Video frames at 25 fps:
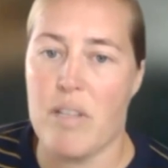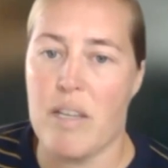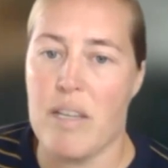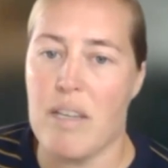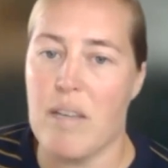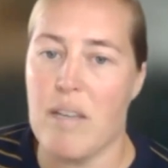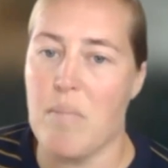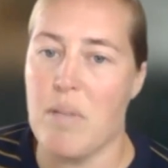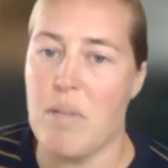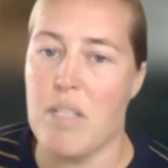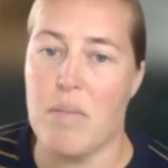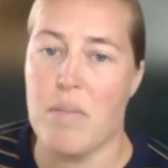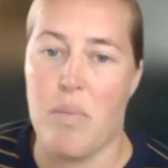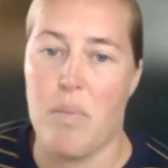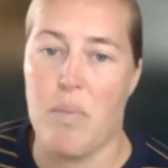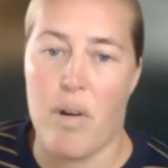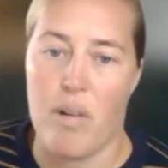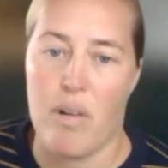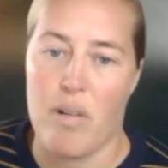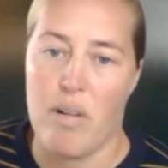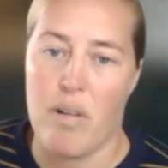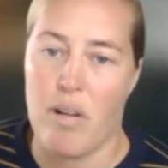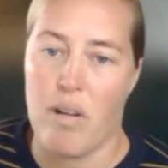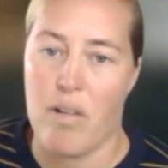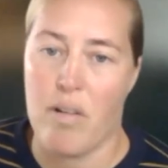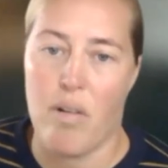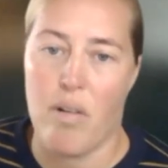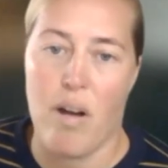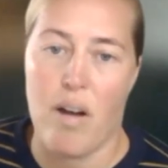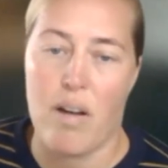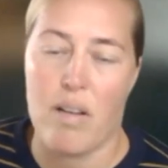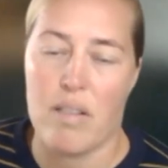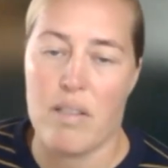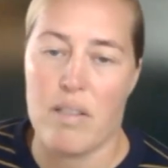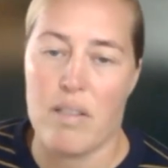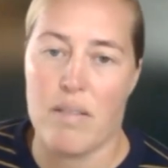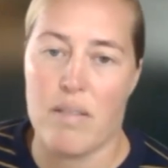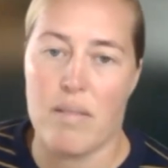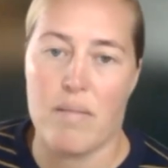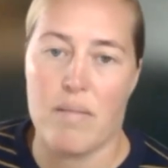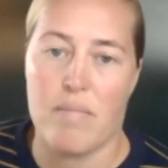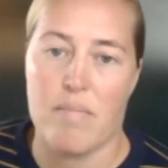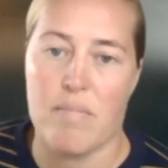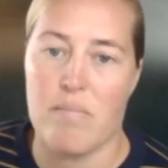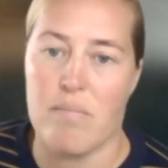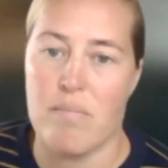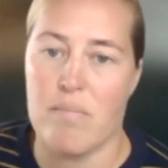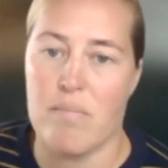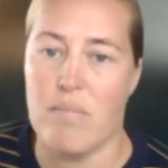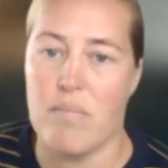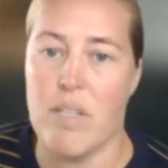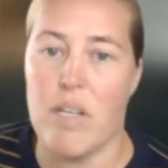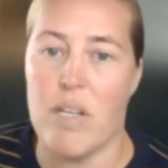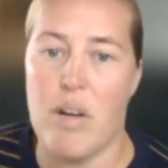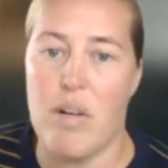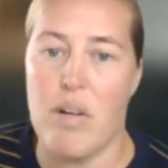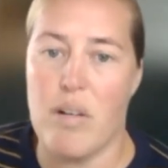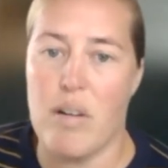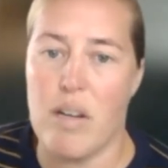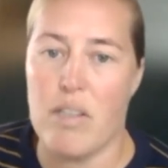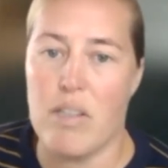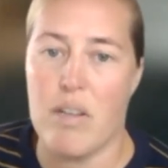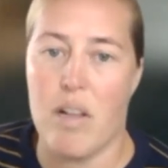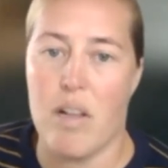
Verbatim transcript: They could be spread across, you know,